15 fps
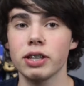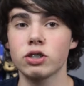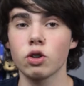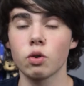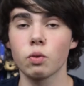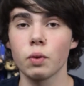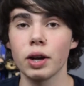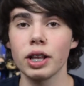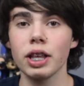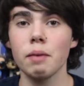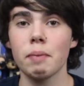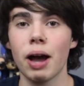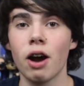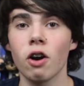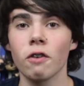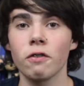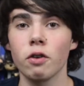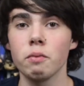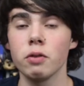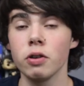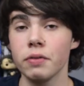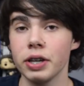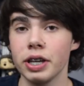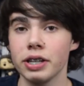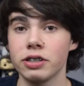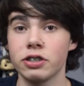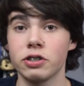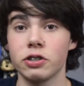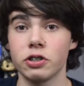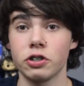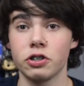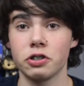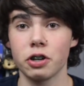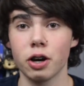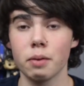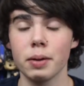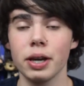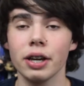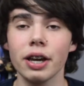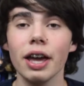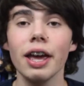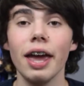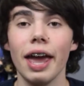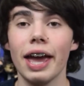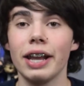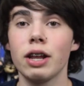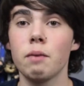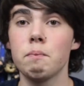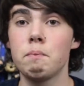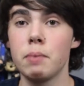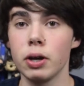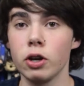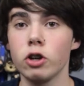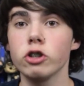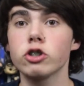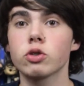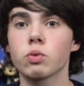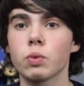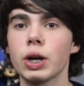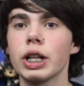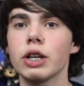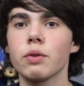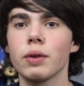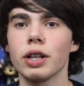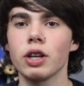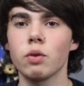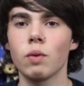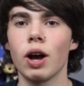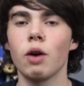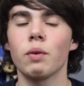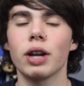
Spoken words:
It's a really powerful movie. It's disturbing, and it builds really, really well.